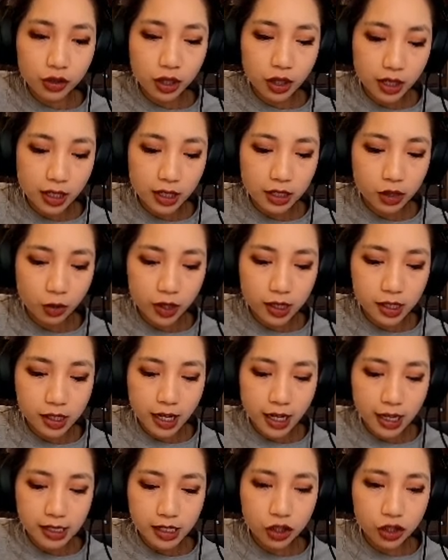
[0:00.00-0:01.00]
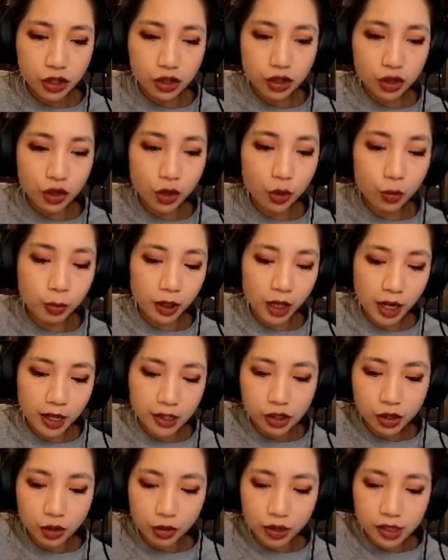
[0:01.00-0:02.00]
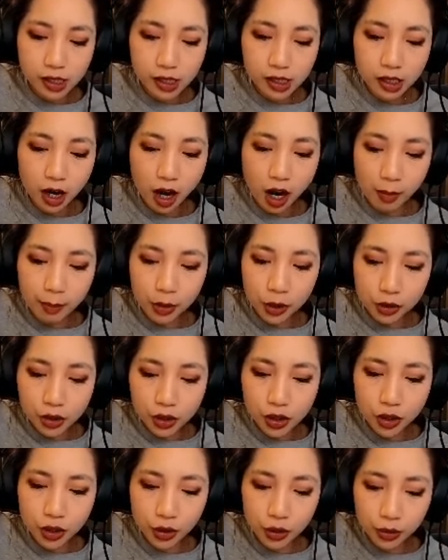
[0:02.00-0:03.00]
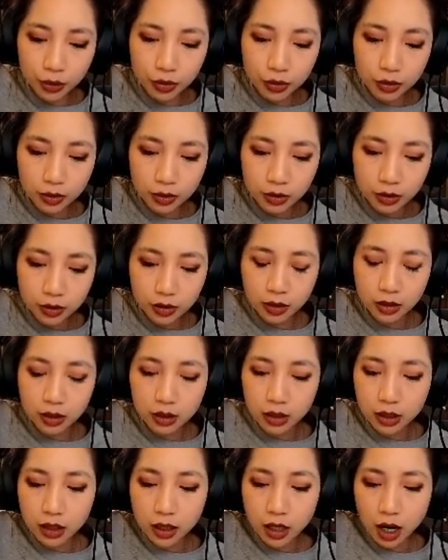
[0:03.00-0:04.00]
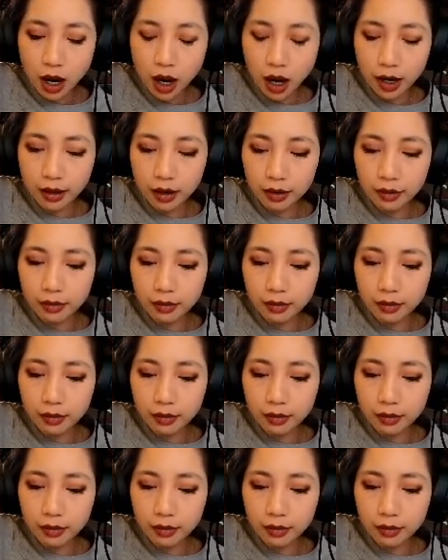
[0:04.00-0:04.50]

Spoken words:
So in this case, it's 2 plus, so this is copper 2 ion,